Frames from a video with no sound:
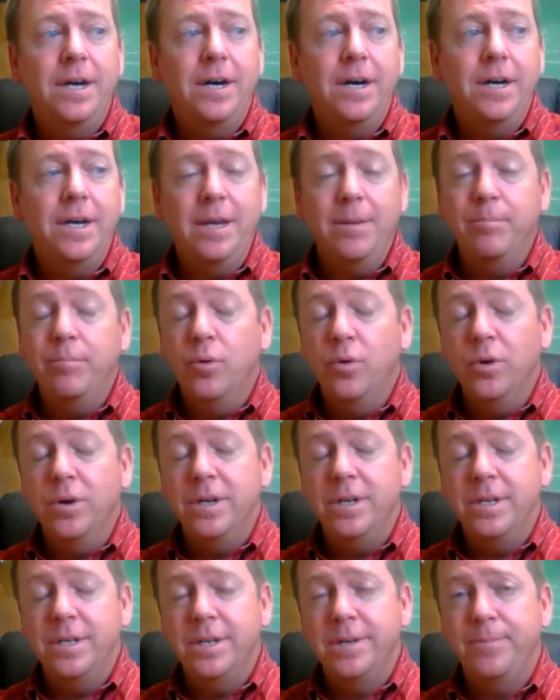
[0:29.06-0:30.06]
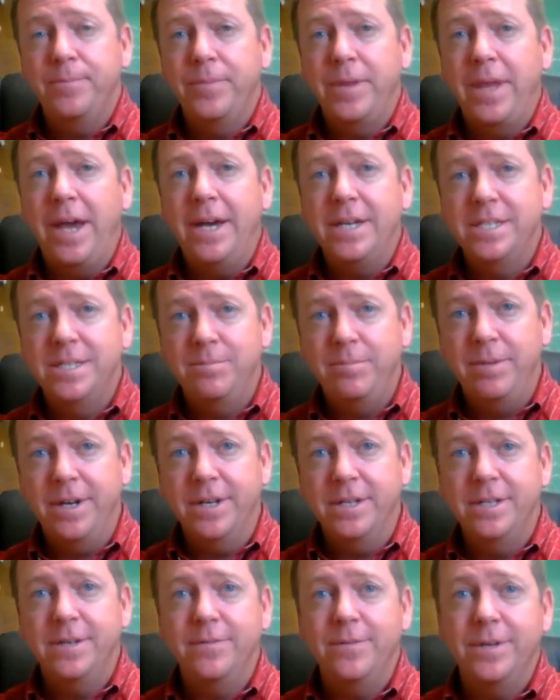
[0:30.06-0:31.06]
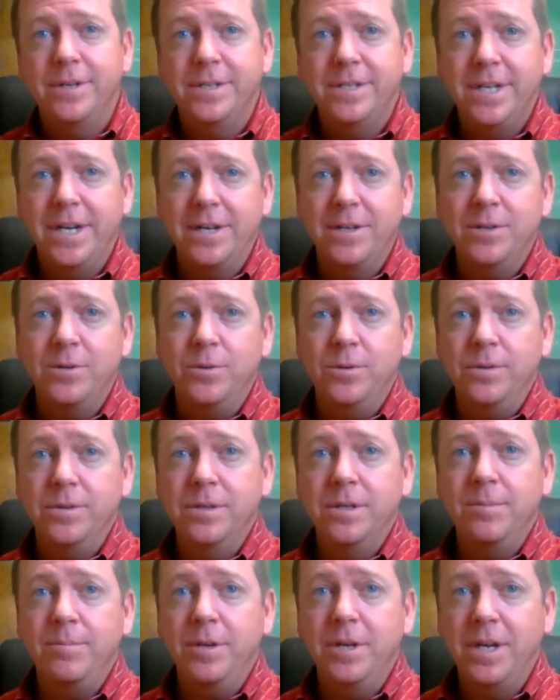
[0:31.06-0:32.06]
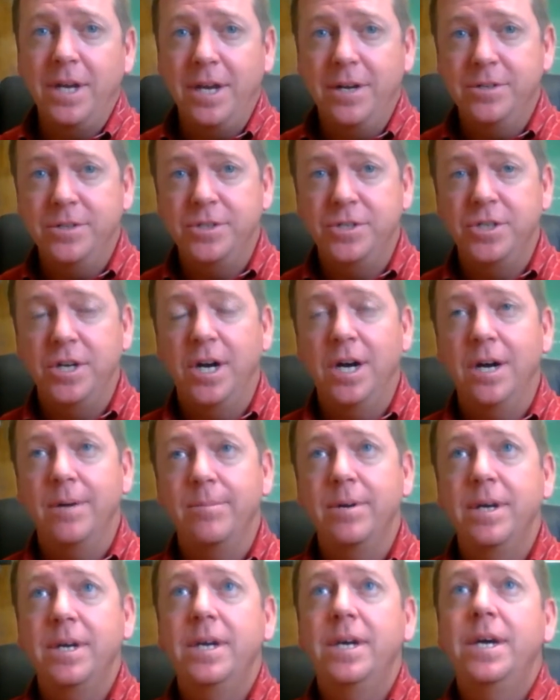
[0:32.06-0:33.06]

important aspect of a technical communicator's job.